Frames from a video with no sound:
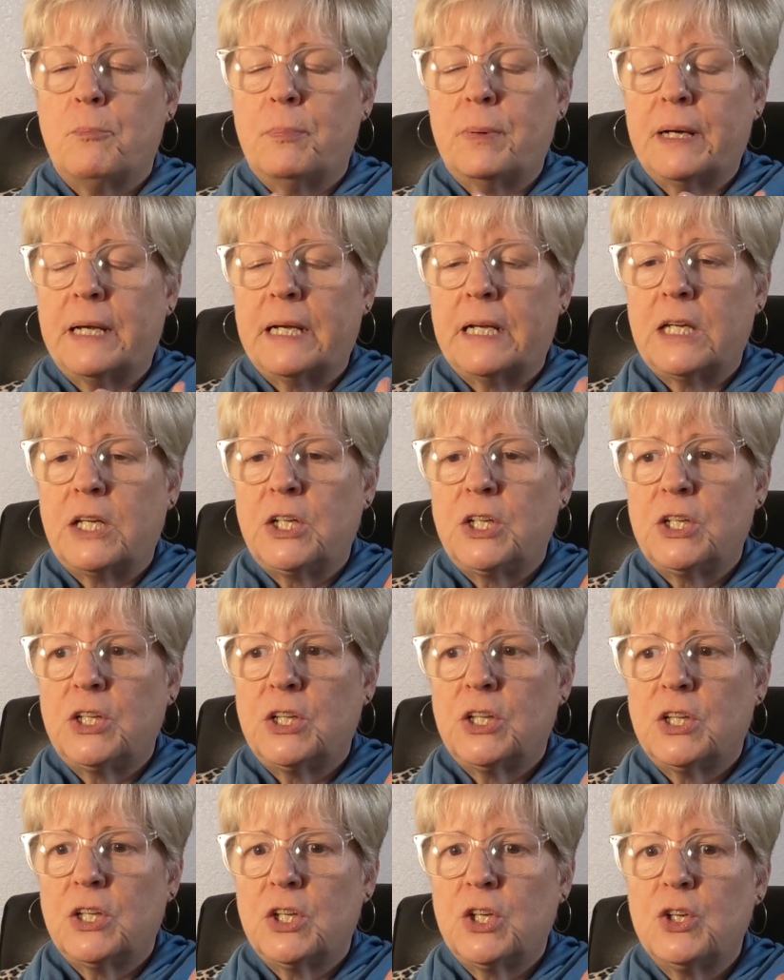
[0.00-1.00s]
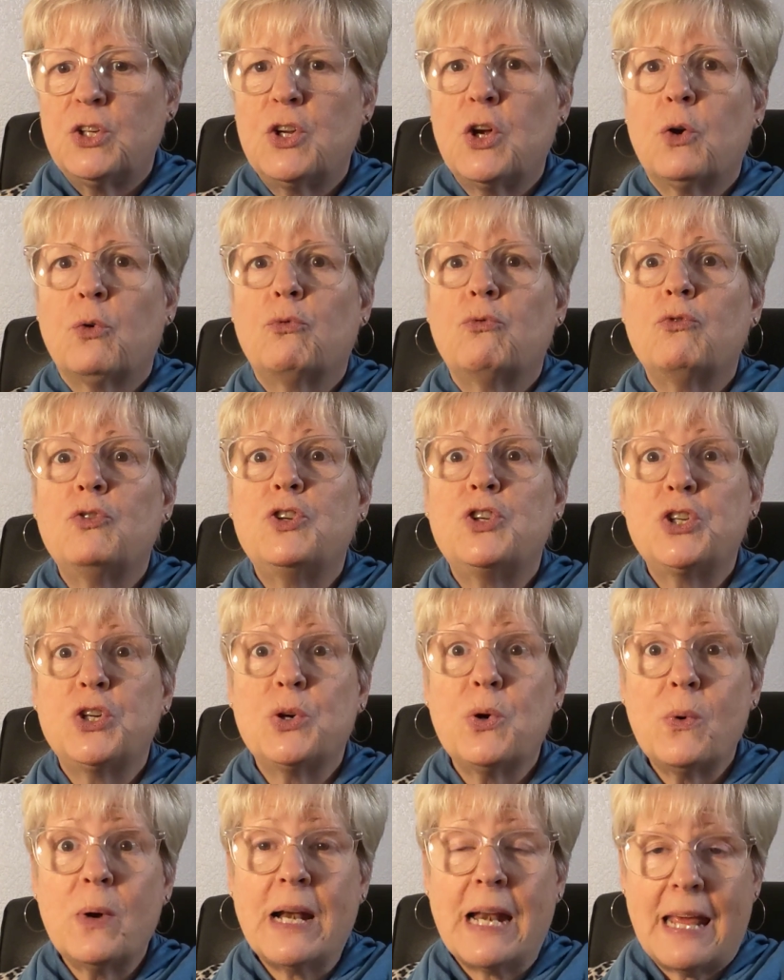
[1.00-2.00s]
But you don't
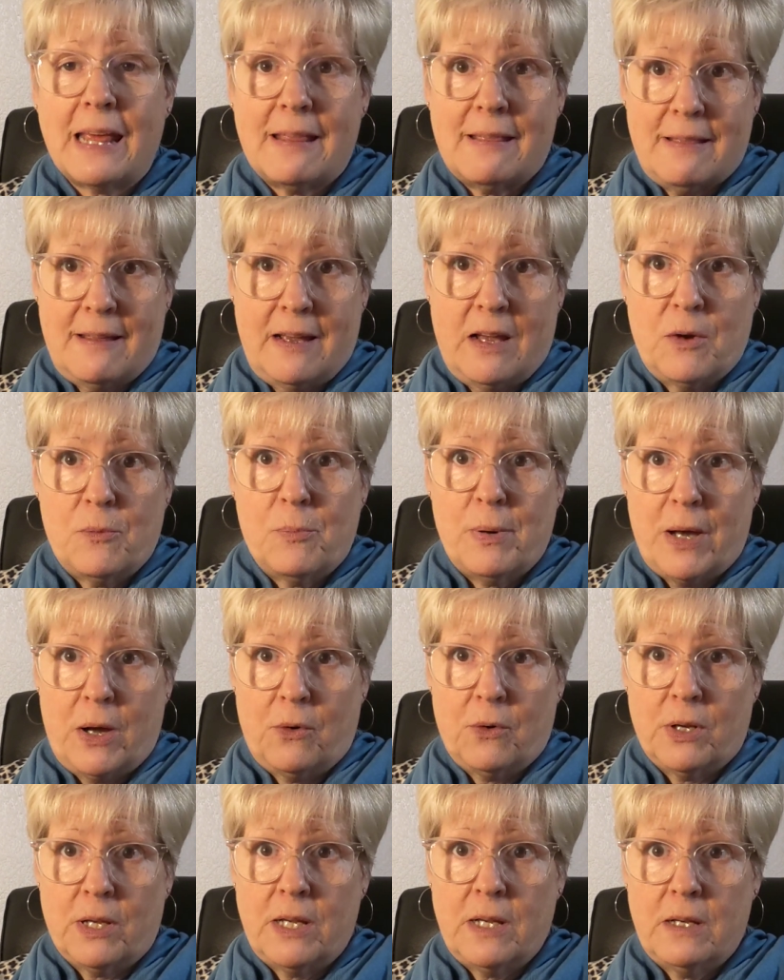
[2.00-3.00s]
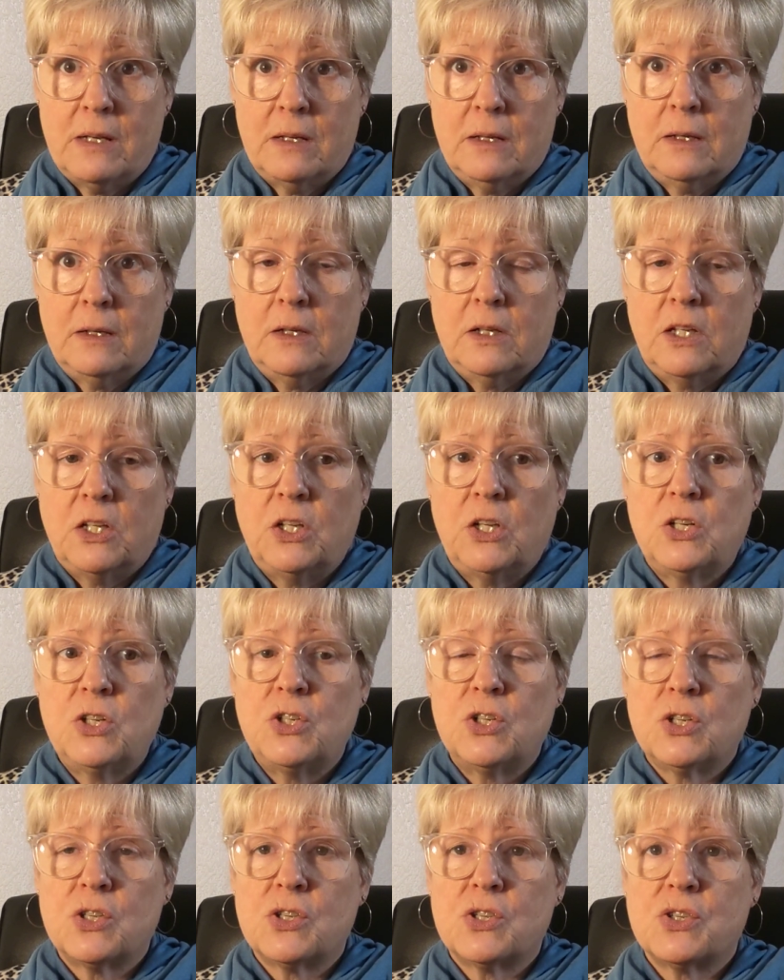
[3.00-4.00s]
do anything about it. You
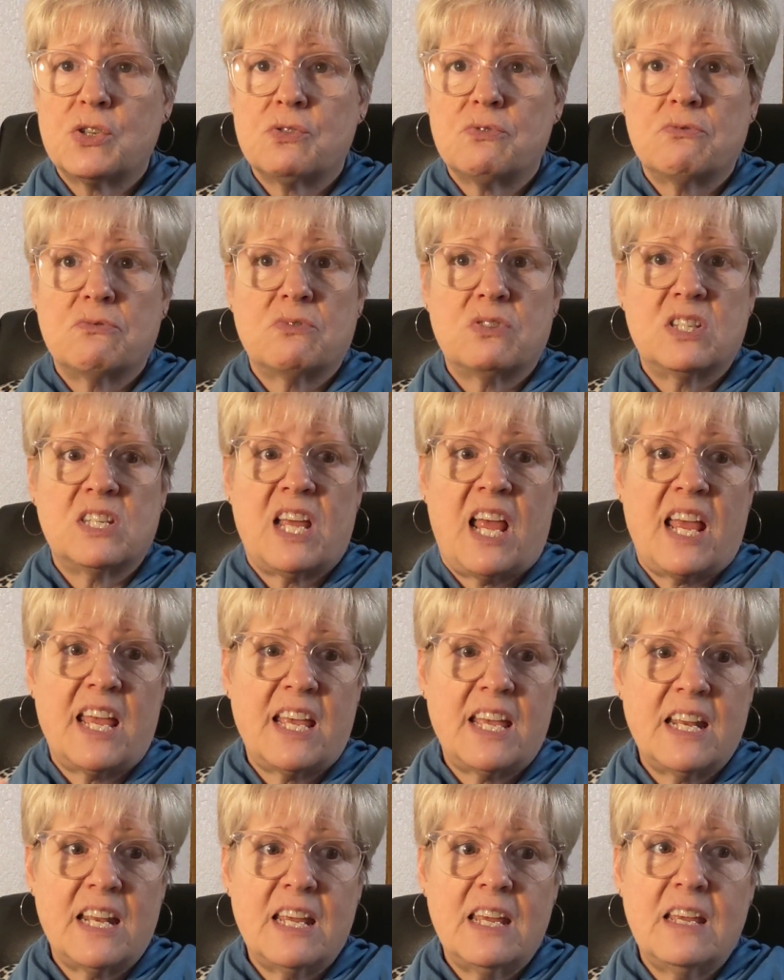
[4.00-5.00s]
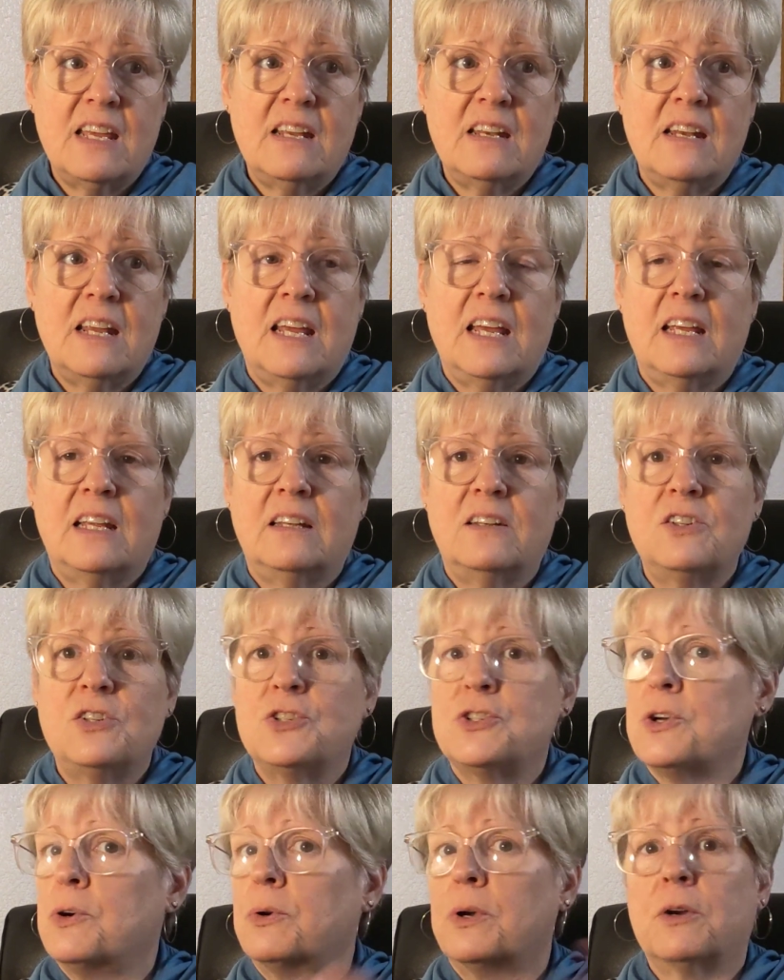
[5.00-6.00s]
just take it in and
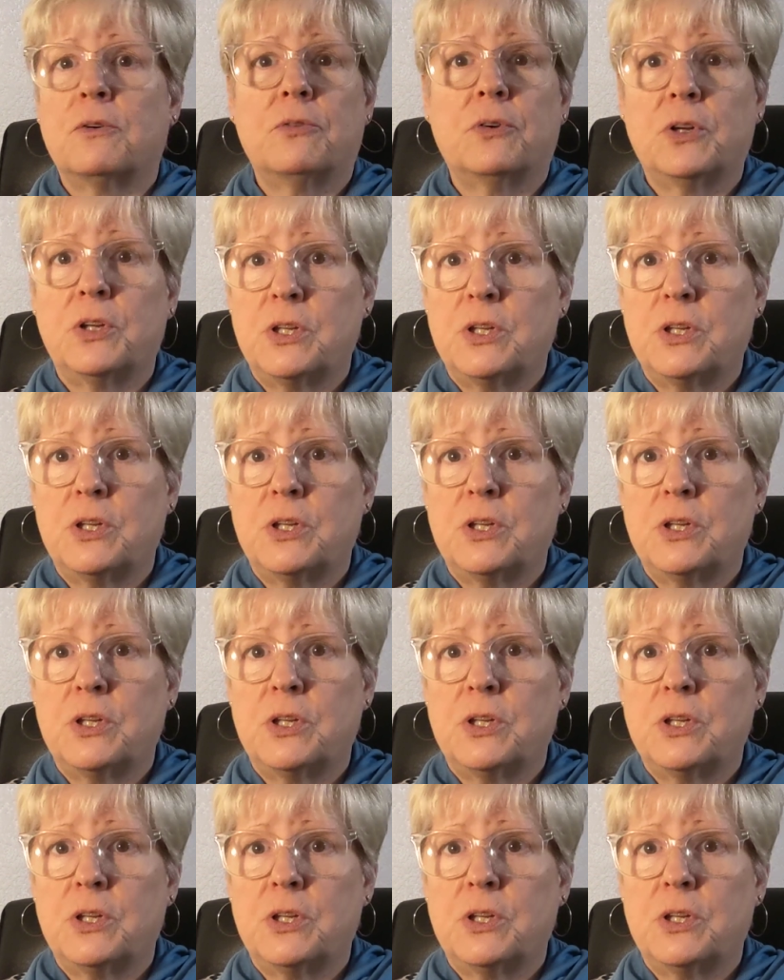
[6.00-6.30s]
don't ever